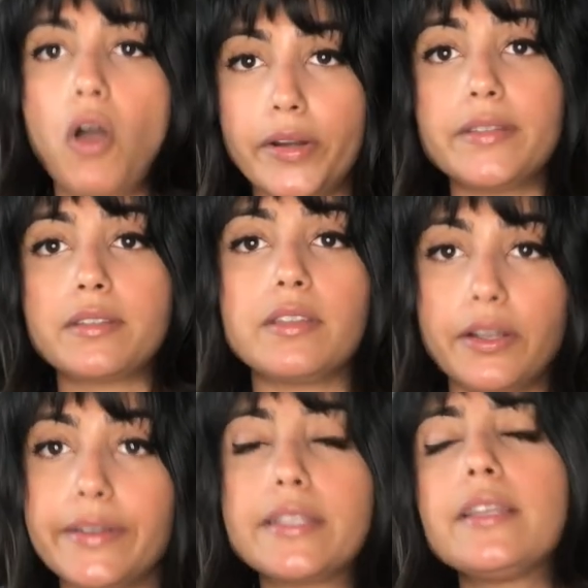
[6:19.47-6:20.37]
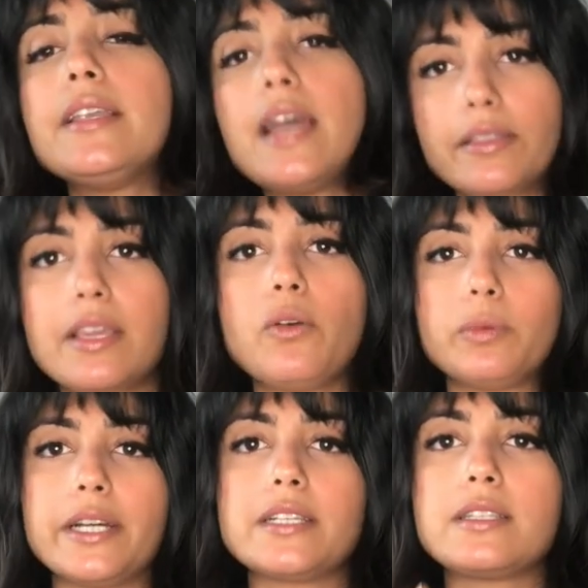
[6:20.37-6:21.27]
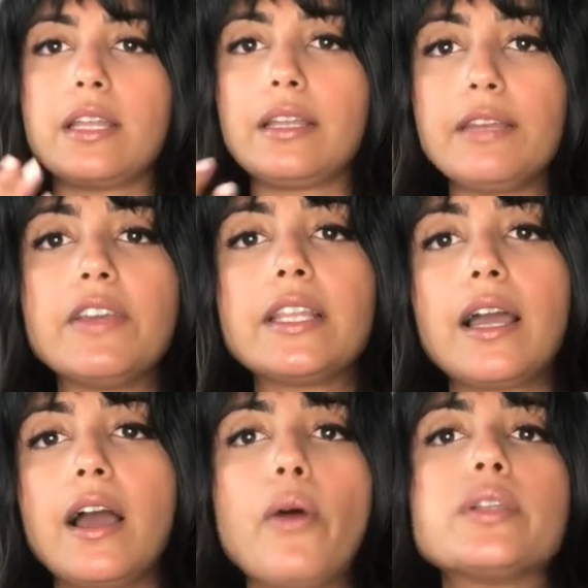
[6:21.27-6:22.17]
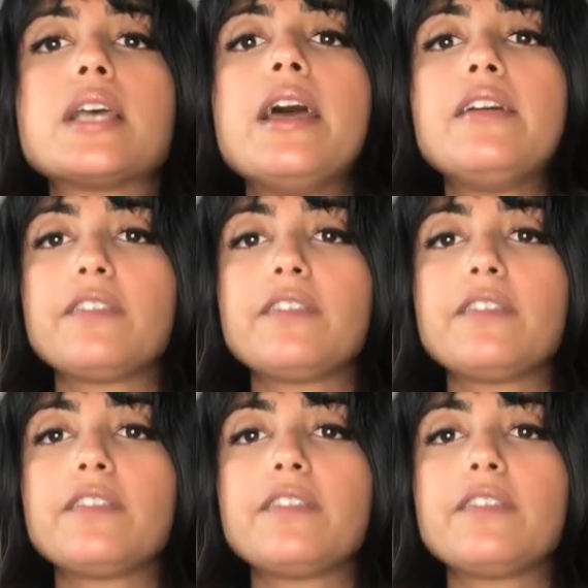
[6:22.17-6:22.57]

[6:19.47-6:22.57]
Honestly, there is nothing worse than leaving the house